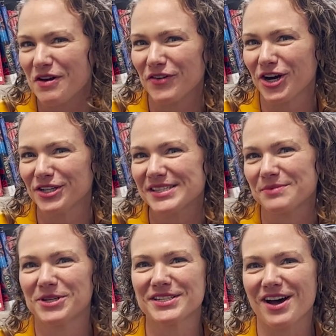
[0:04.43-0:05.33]
never heard
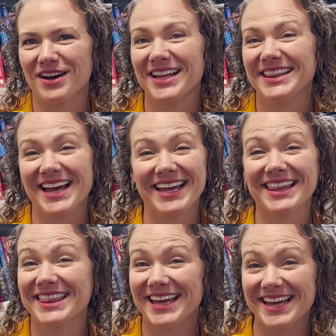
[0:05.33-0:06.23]
someone talk
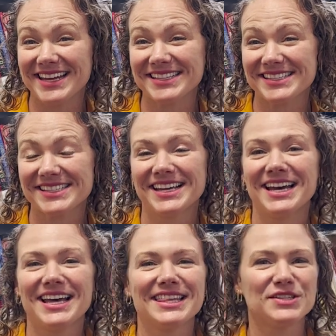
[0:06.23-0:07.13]
like this.
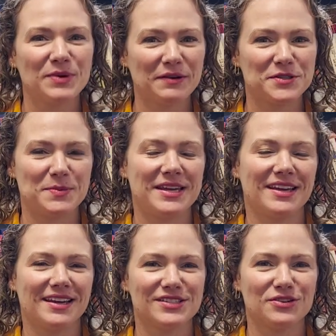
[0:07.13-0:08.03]
This way of
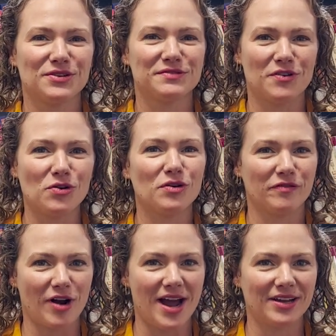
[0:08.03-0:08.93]
speaking is known as vocal
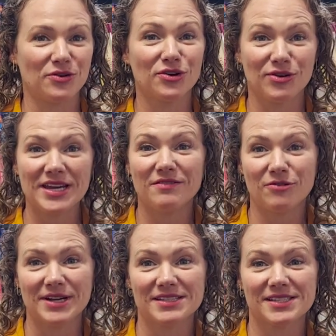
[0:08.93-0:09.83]
fry or creaky
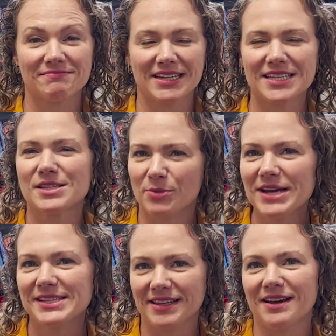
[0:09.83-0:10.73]
voice, and it's
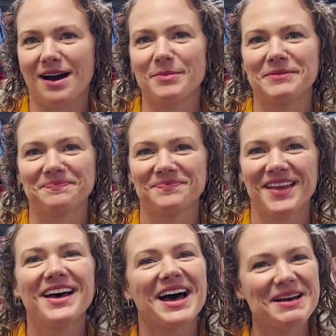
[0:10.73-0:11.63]
surprisingly common.
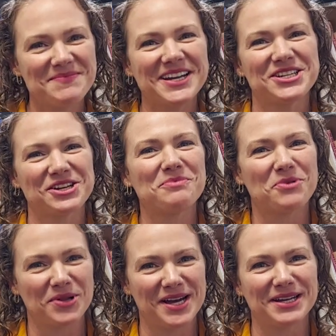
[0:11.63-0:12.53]
I'm Mariška
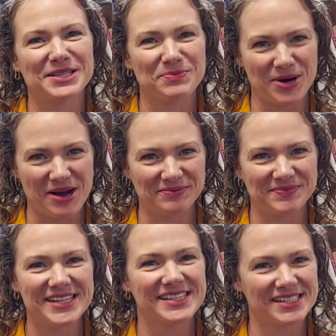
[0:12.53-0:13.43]
Bolyanatz Brown,
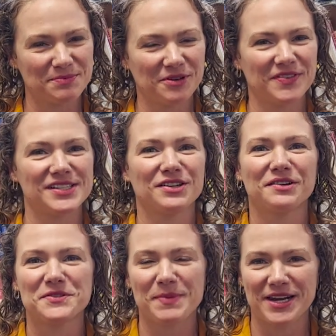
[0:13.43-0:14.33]
assistant professor
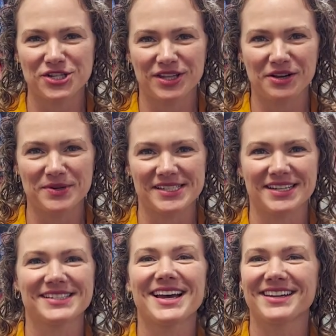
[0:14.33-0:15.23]
of Spanish and
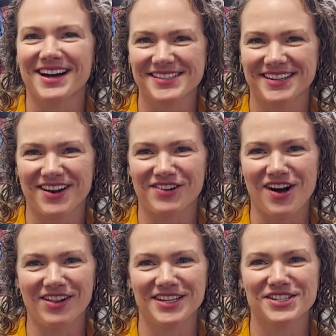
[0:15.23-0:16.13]
linguistics at Occidental
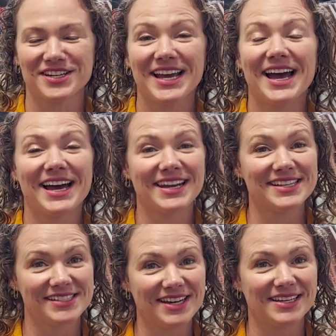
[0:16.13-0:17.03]
College, and I
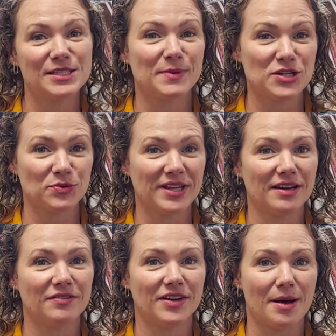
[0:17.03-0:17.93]
study
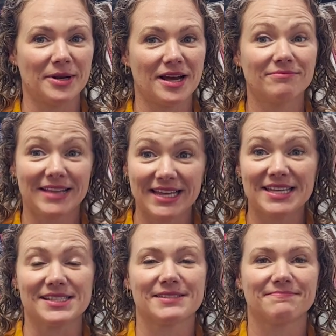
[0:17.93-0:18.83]
speech-related phenomena like
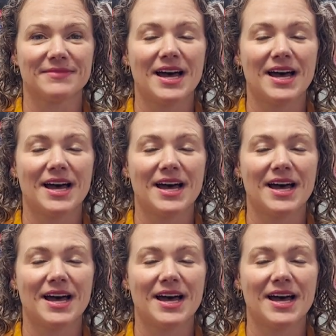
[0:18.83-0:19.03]
this.